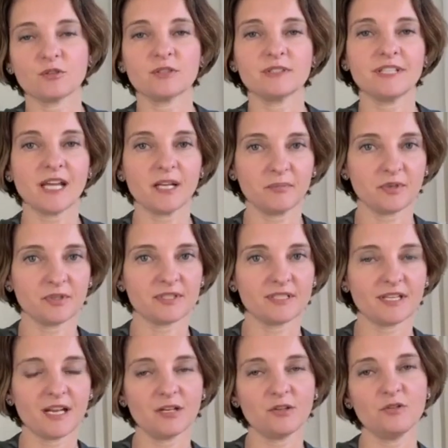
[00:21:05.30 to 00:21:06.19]
or
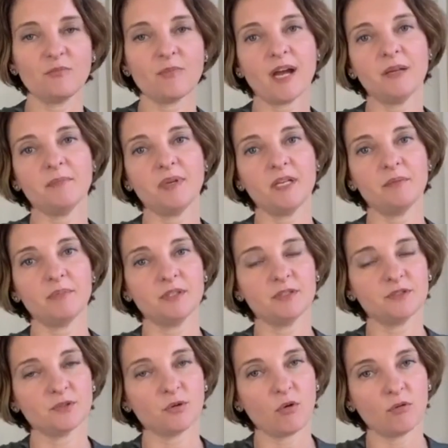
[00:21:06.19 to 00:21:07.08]
10%, you might be
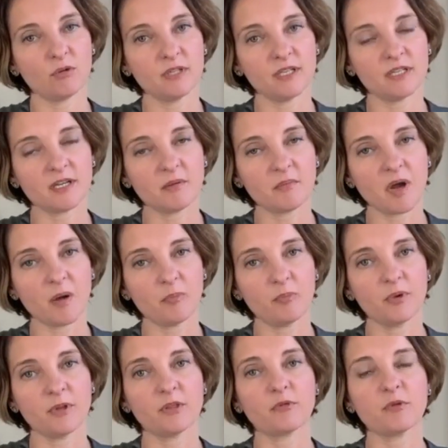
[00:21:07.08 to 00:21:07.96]
able to only come
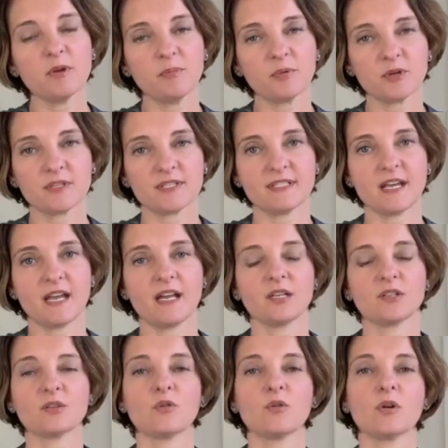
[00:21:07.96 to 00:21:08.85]
up with
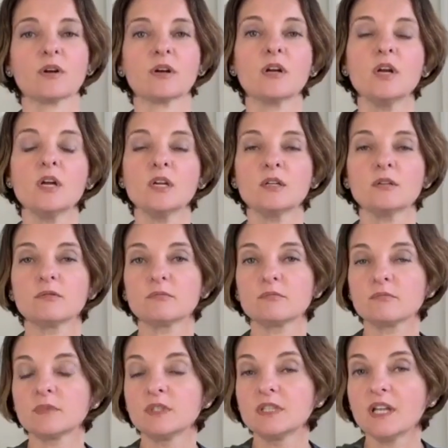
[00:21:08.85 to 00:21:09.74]
3% or
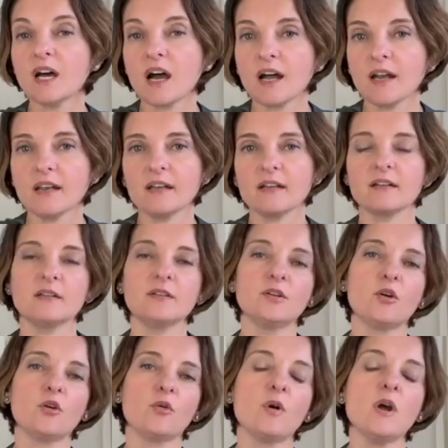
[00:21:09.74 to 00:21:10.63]
none,
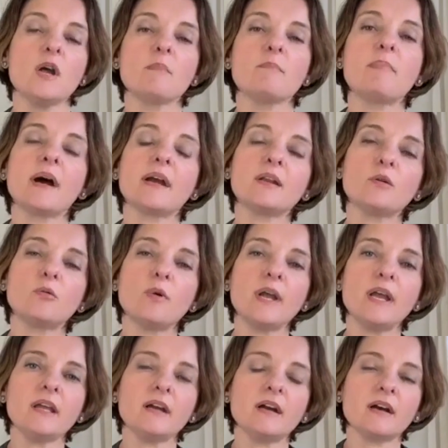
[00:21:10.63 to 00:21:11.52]
no. By the
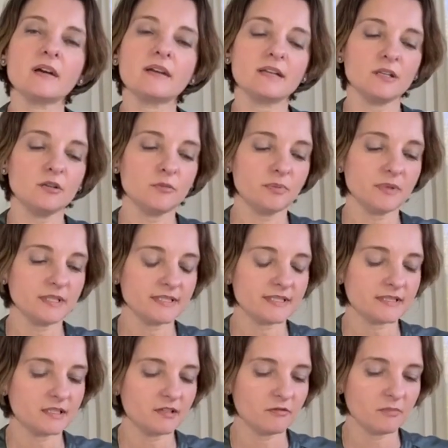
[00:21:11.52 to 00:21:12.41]
way, can you
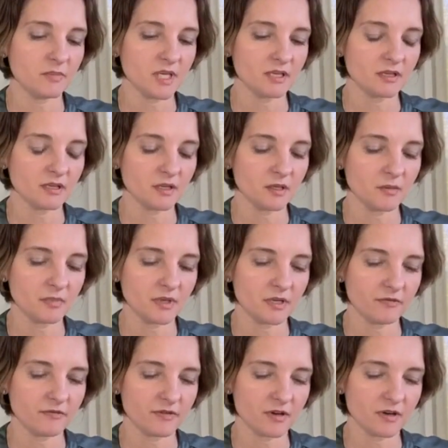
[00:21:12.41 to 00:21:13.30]
please give me a little
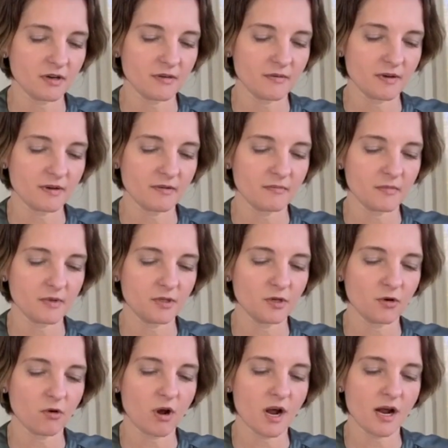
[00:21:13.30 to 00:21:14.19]
bit of
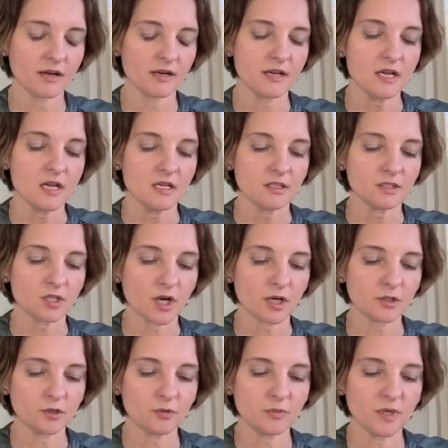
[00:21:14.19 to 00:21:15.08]
Johan,
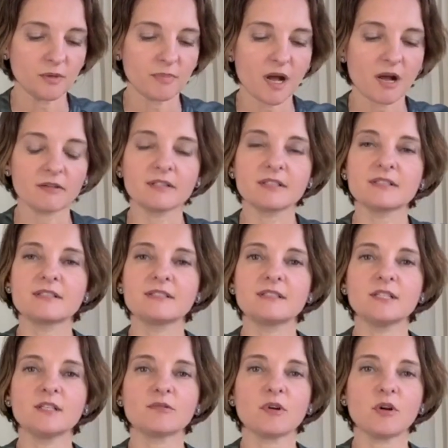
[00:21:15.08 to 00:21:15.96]
talk to me about the
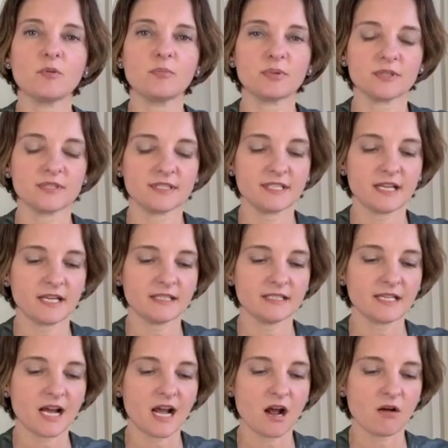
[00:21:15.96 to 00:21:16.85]

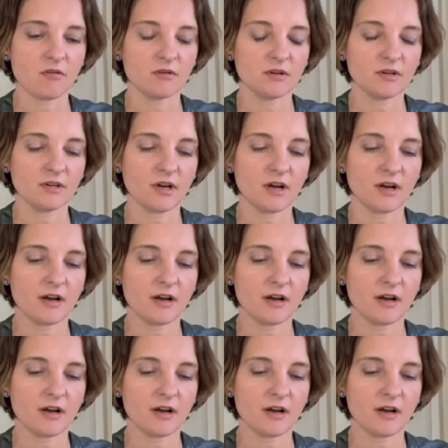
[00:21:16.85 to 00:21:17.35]
0% down,